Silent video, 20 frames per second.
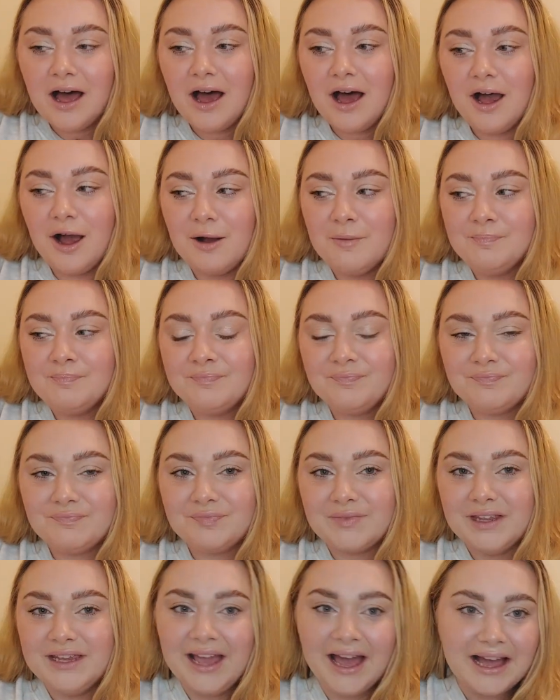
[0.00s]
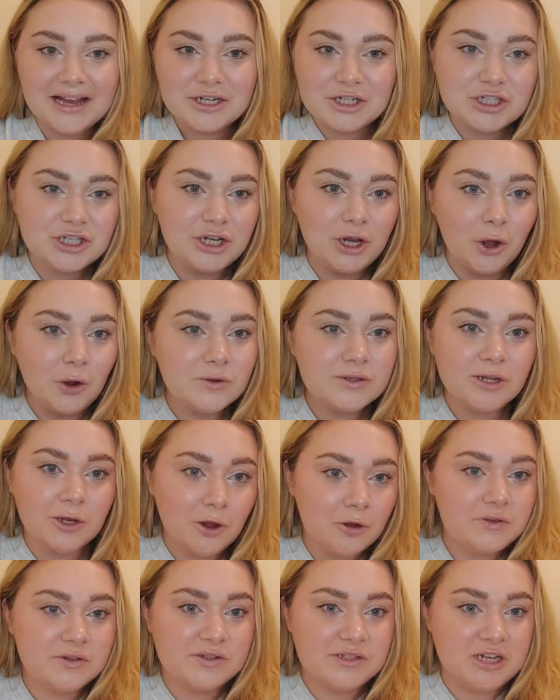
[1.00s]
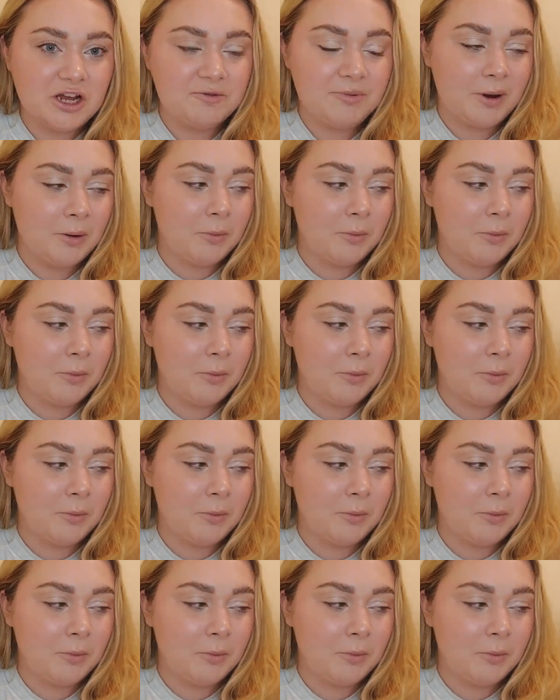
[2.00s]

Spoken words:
Yeah, just loads and loads of stuff.